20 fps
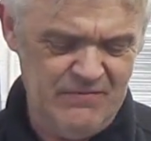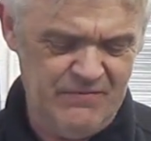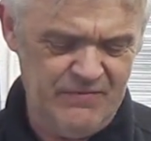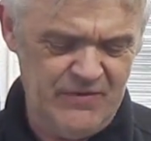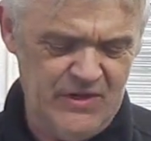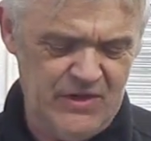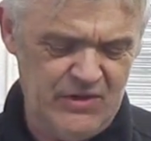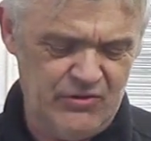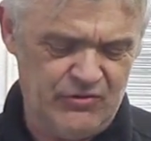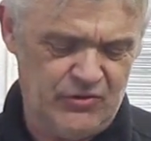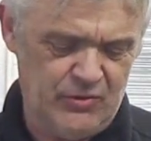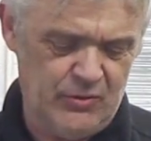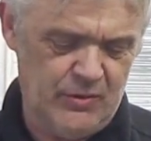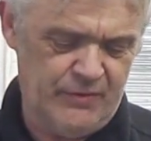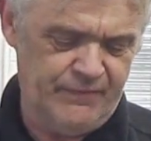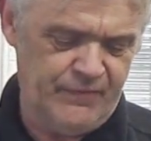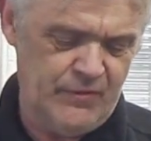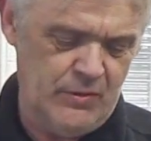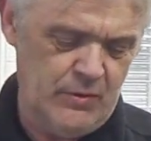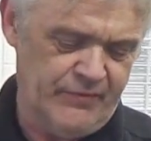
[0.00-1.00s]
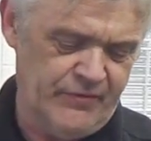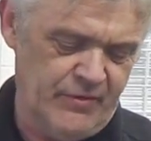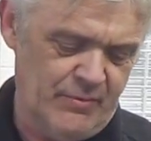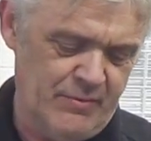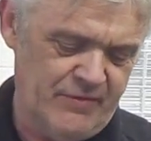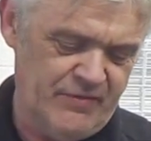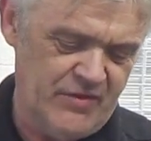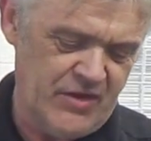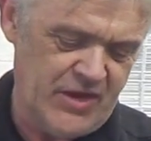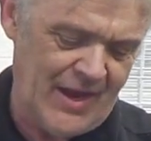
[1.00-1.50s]
Feed it through a few of them
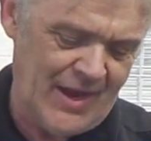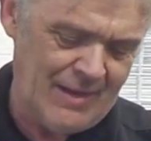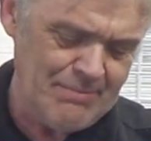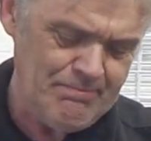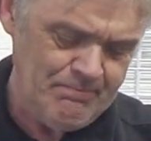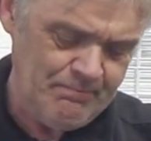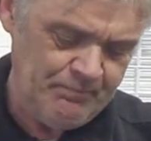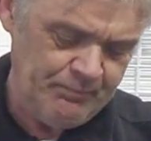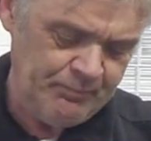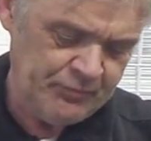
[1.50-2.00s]
if you can.